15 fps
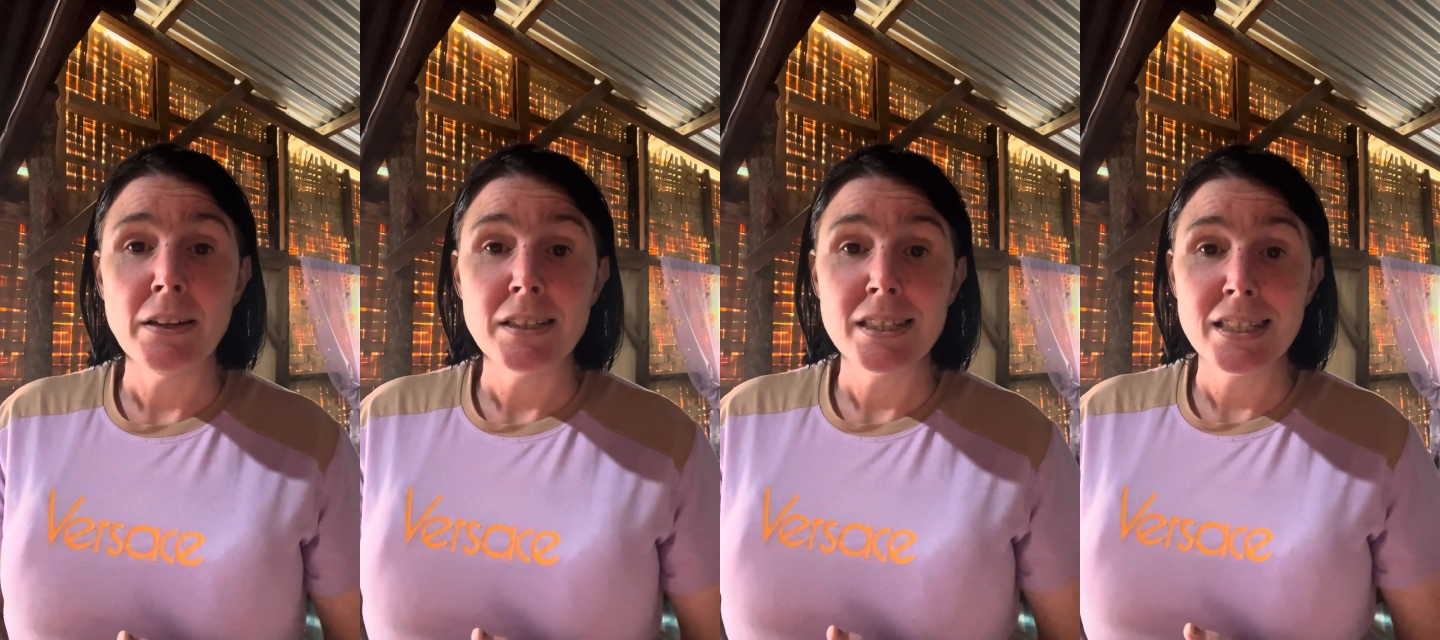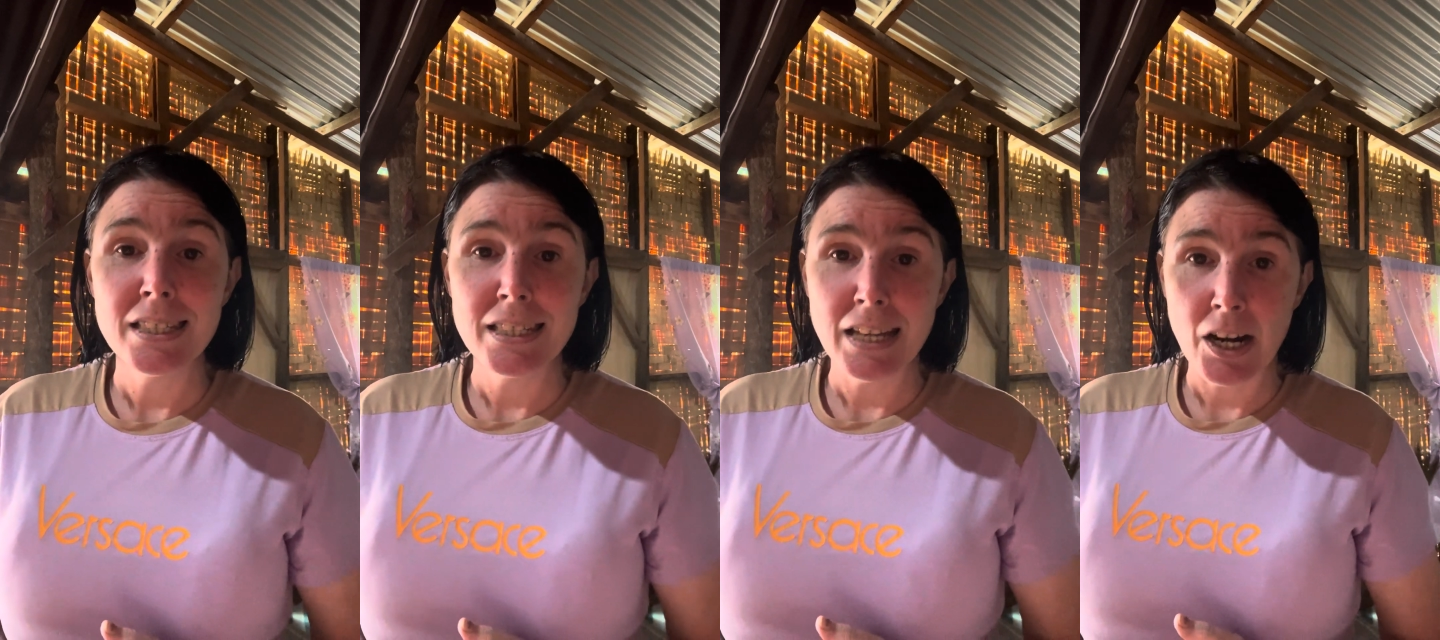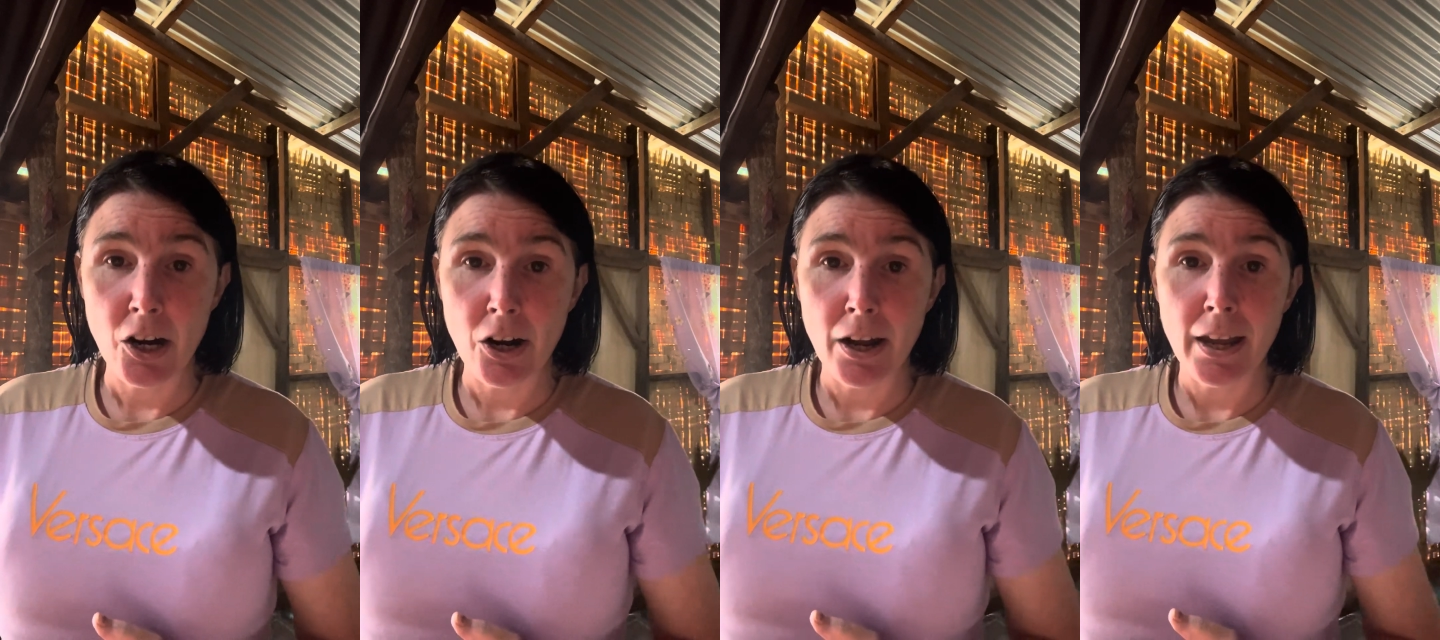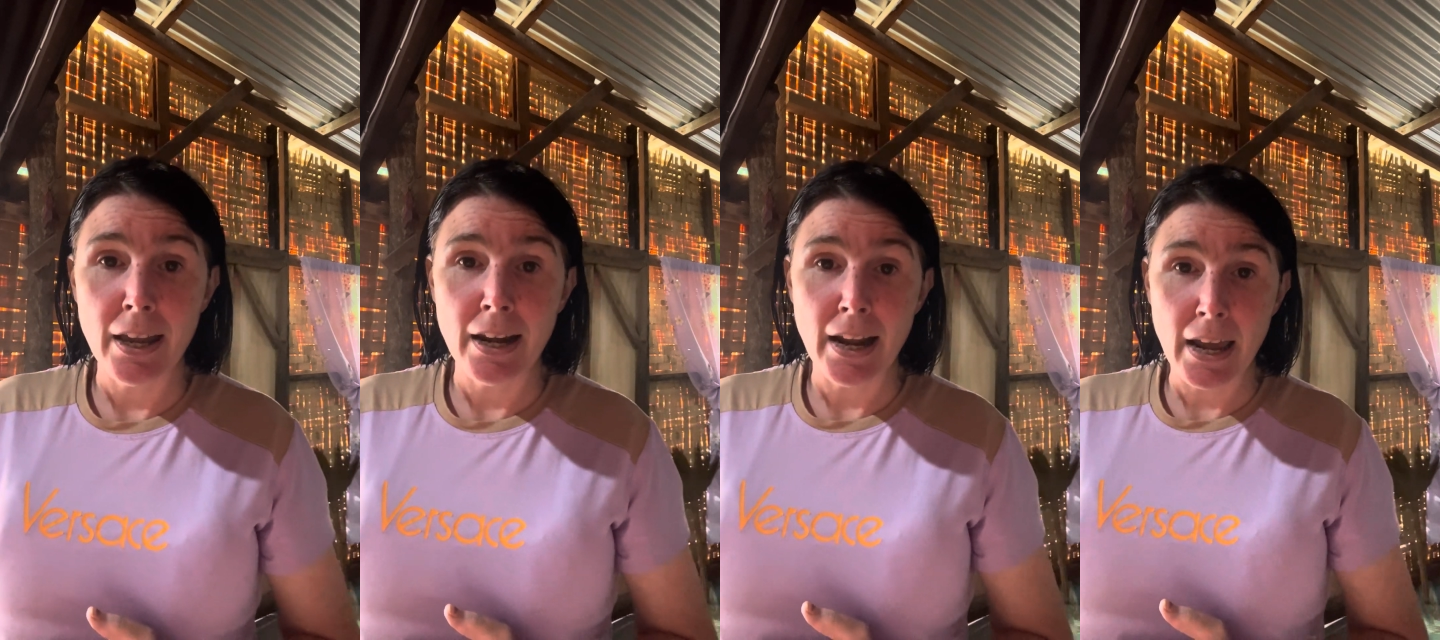
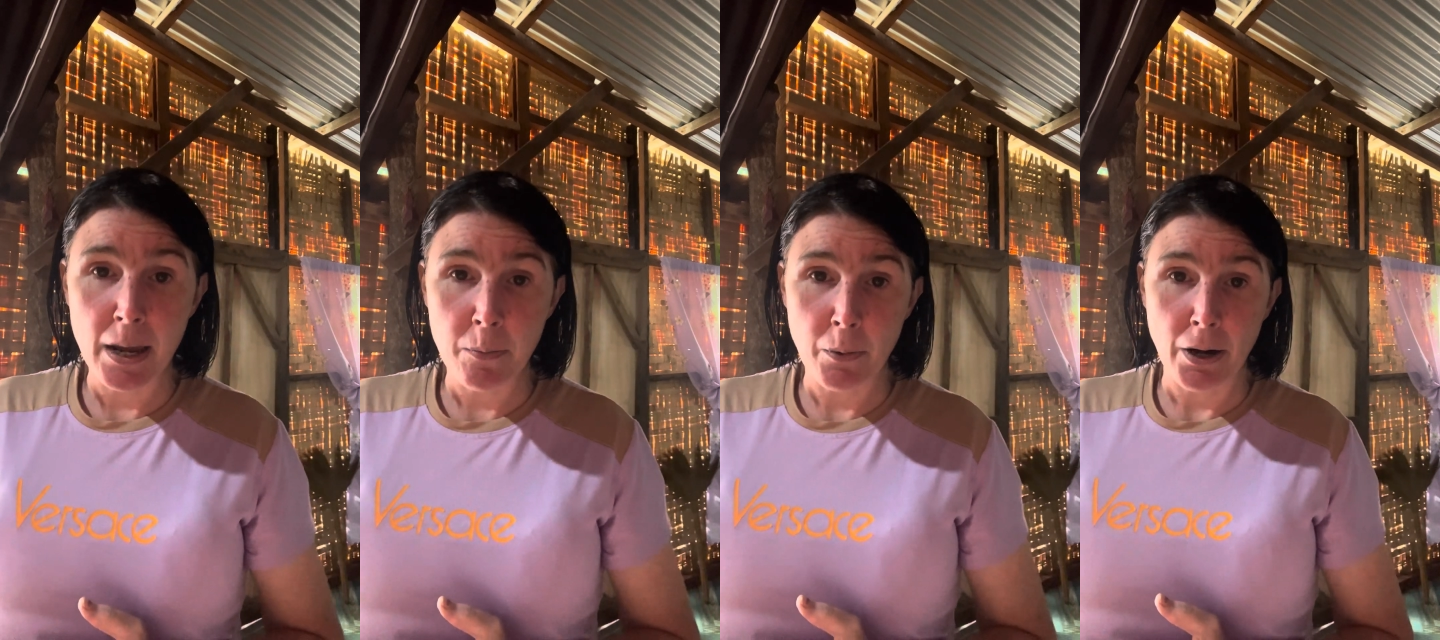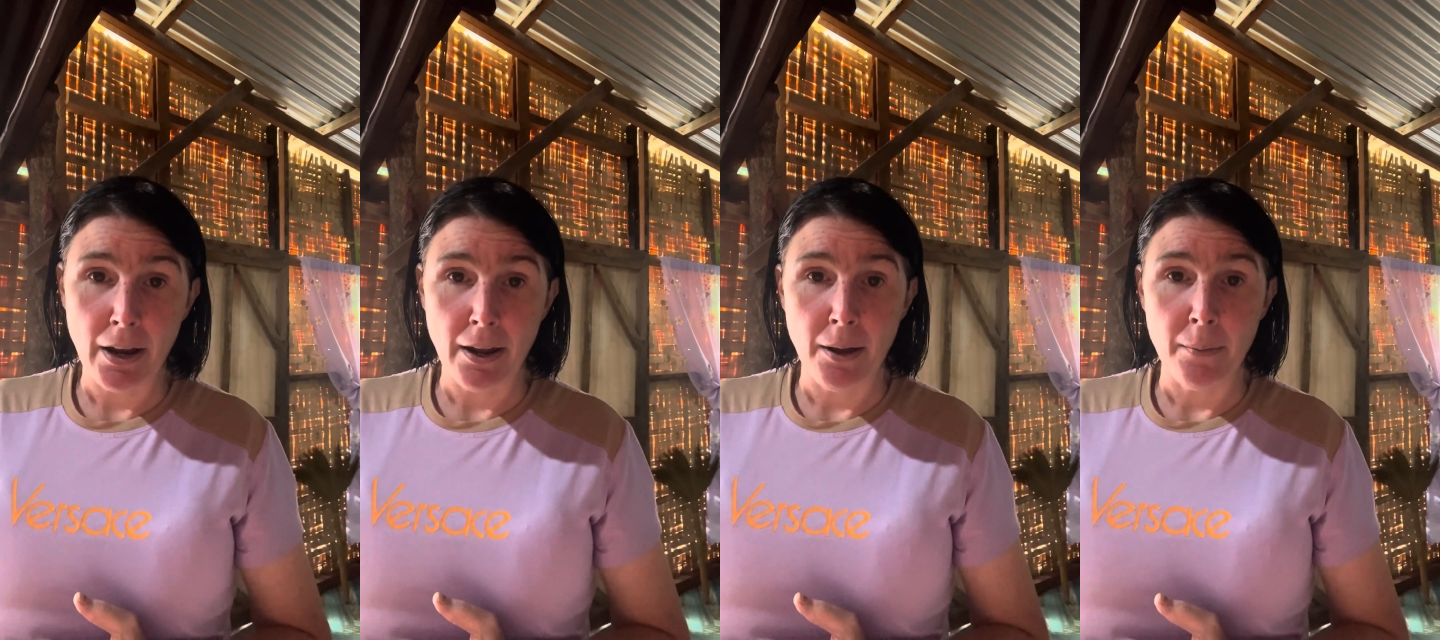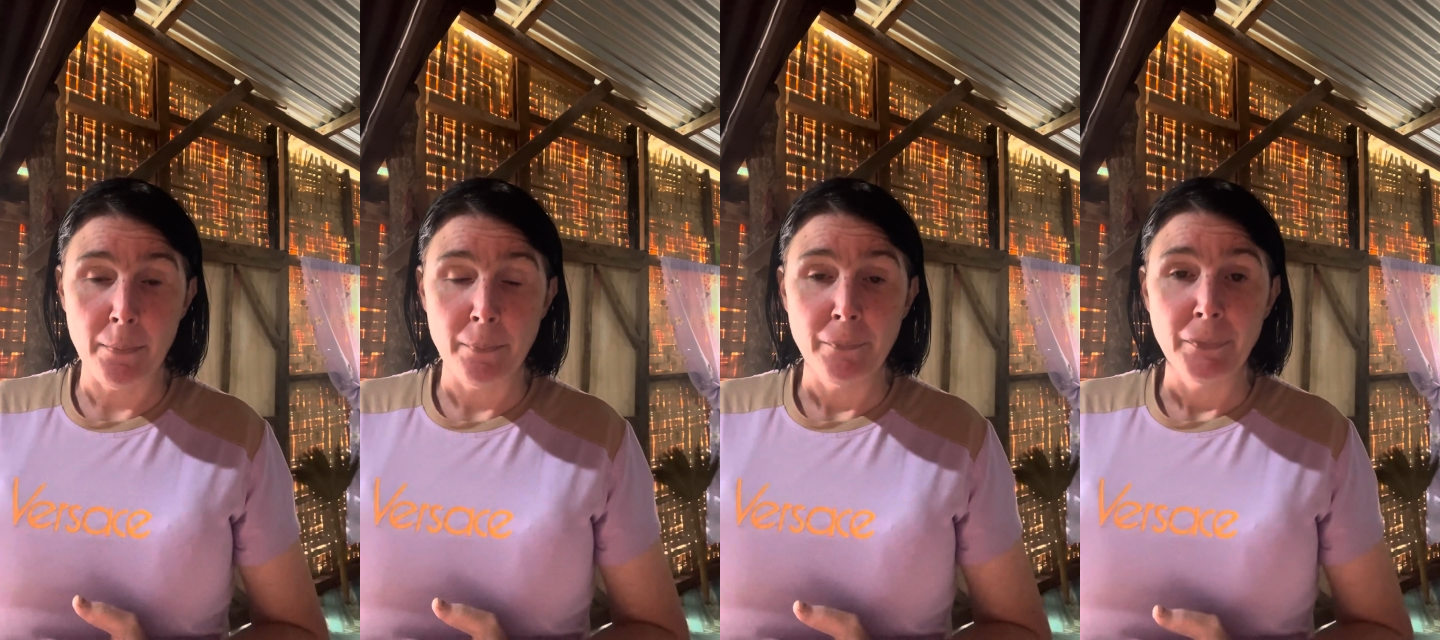Sarah and Abraham.